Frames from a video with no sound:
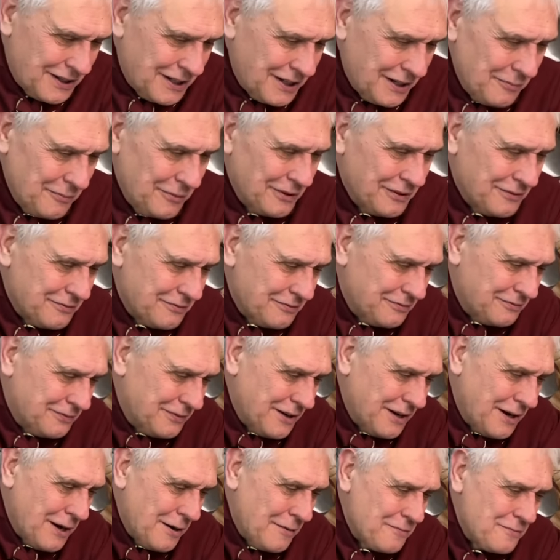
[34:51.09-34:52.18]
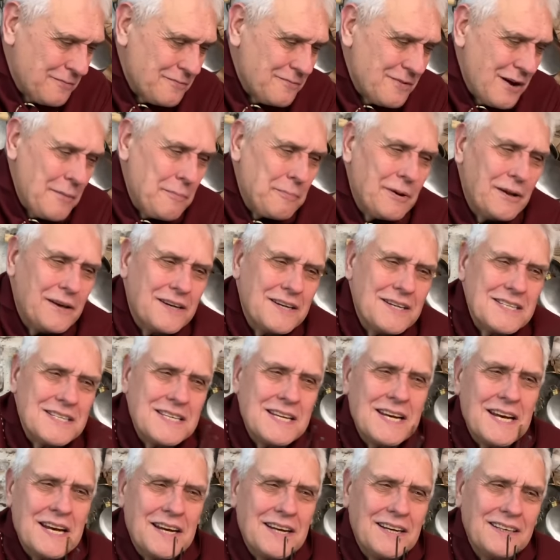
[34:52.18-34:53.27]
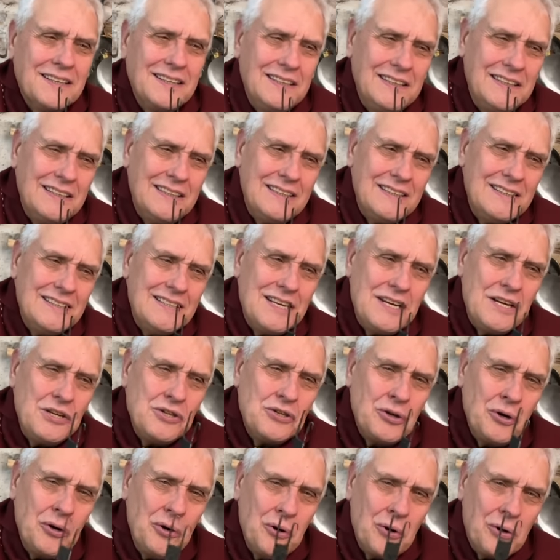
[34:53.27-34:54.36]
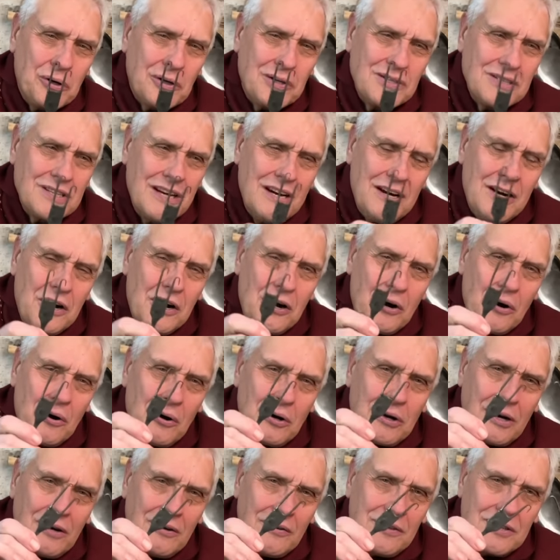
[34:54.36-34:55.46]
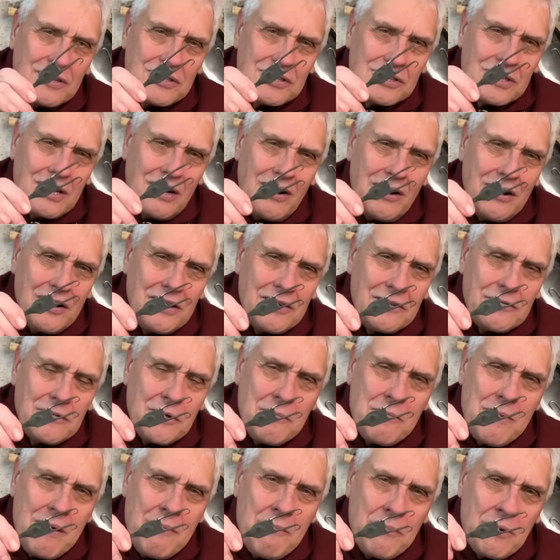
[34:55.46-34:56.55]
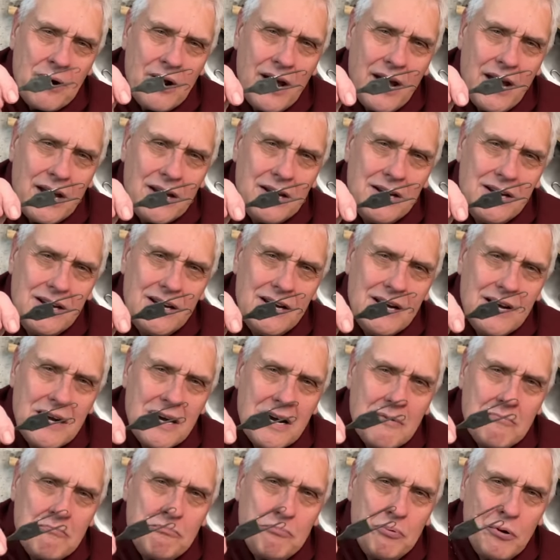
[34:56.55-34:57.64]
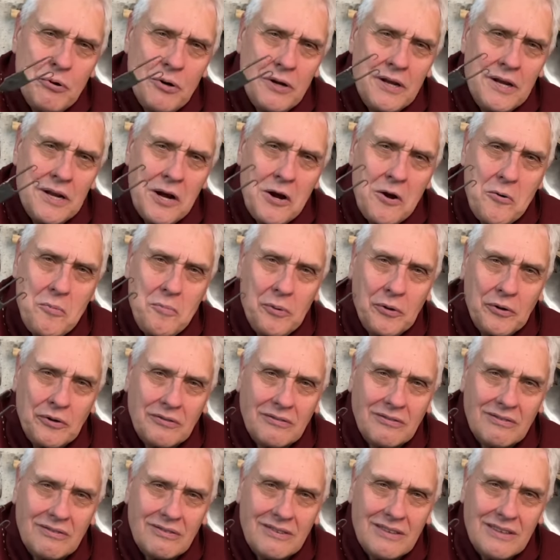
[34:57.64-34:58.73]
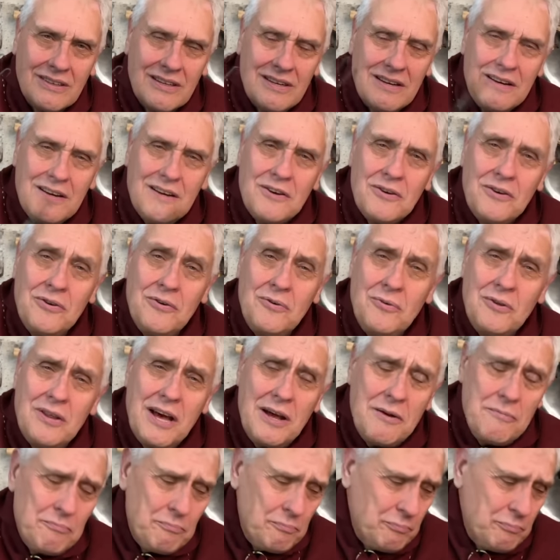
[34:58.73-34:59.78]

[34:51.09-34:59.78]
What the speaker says: couple of replicas here, these hooks hook on the side of the membrane and pull it open. You then